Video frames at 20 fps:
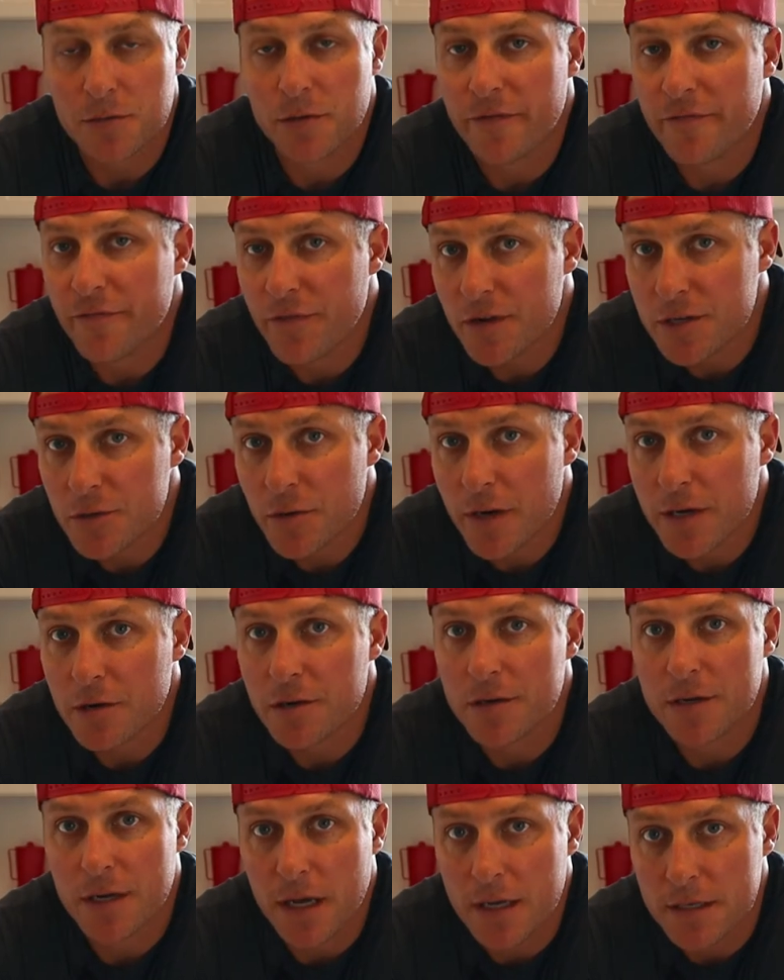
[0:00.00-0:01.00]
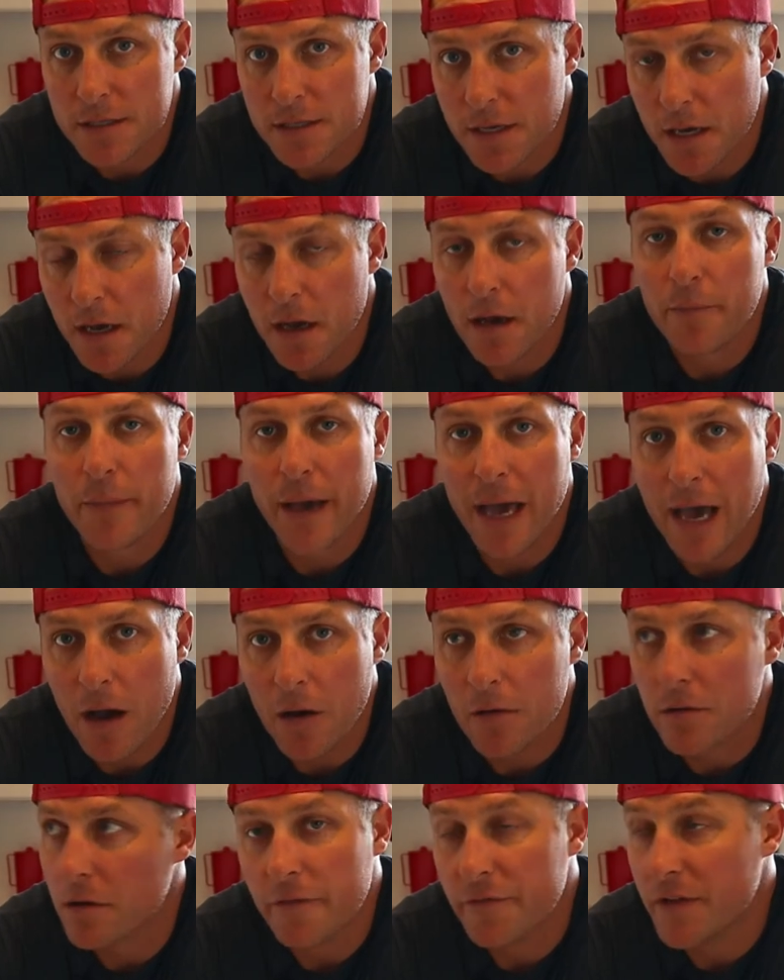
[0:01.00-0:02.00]
So the refrigerator does come
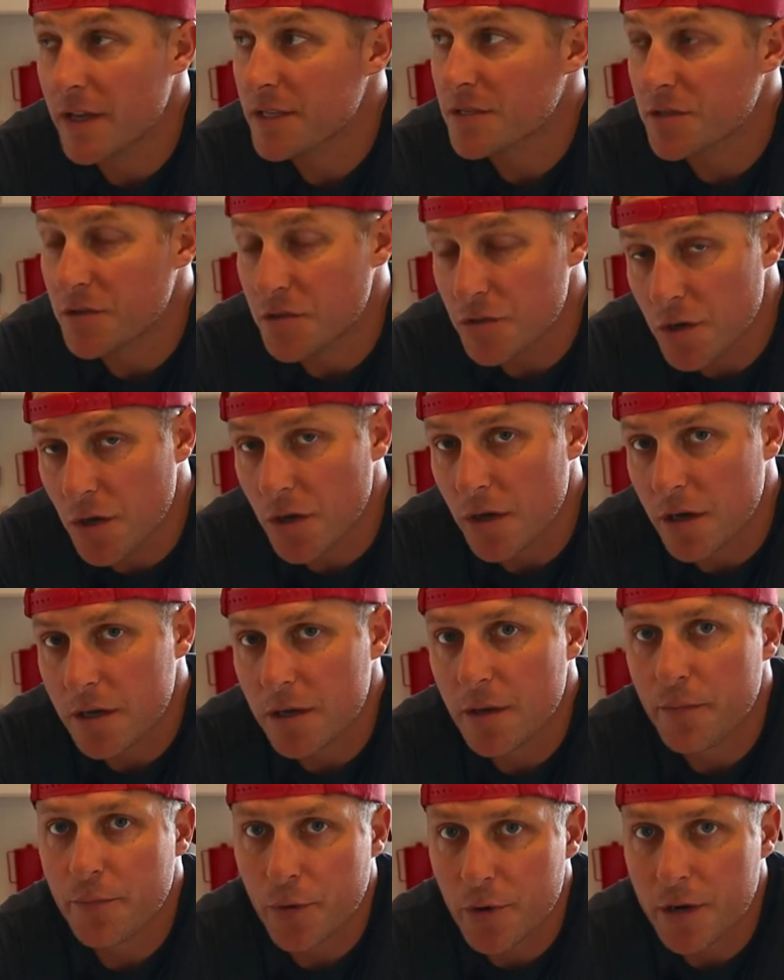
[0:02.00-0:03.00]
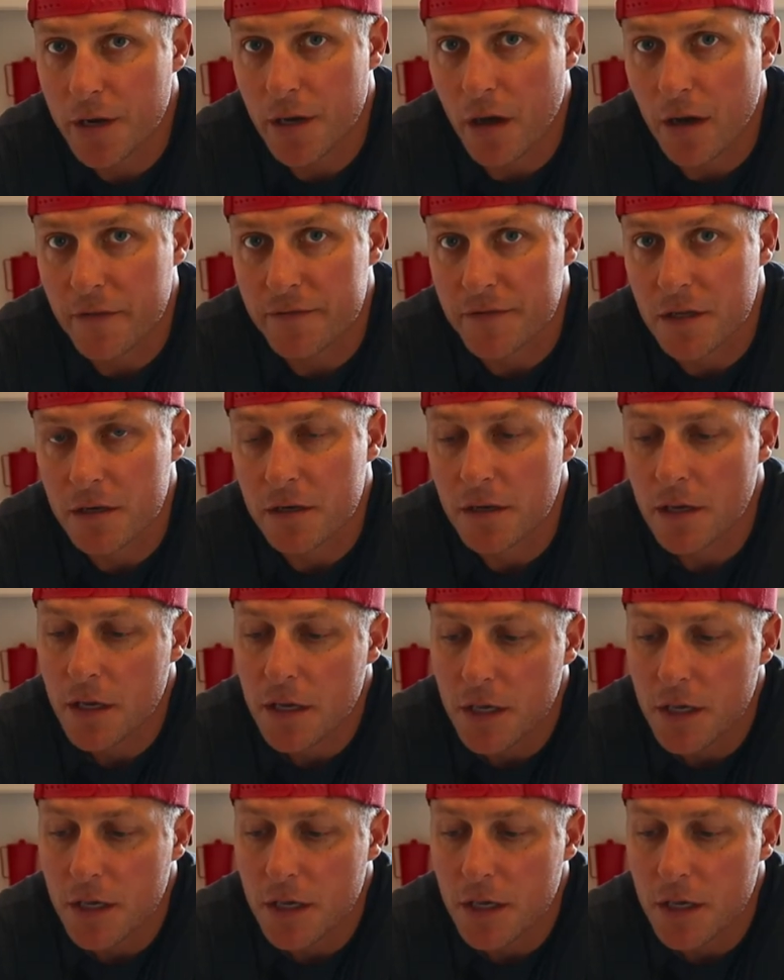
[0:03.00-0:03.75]
out of its nook pretty often.